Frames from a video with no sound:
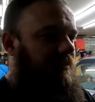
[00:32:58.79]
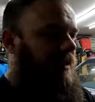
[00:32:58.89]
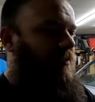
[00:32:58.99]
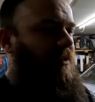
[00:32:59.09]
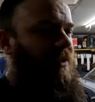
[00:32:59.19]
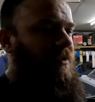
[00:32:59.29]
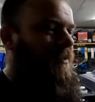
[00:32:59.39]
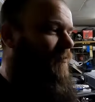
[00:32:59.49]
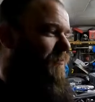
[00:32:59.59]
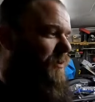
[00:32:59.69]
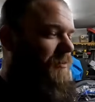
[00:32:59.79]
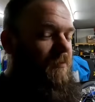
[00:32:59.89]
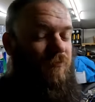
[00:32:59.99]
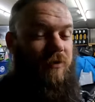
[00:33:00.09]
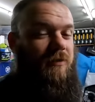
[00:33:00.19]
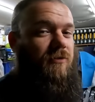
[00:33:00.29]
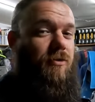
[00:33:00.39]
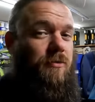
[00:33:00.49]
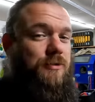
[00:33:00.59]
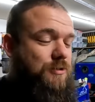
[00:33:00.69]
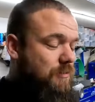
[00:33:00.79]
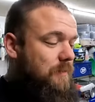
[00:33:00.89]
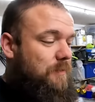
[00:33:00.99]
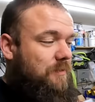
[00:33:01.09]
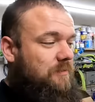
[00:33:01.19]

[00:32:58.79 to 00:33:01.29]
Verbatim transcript: I don't think it's ever been on a really long trip,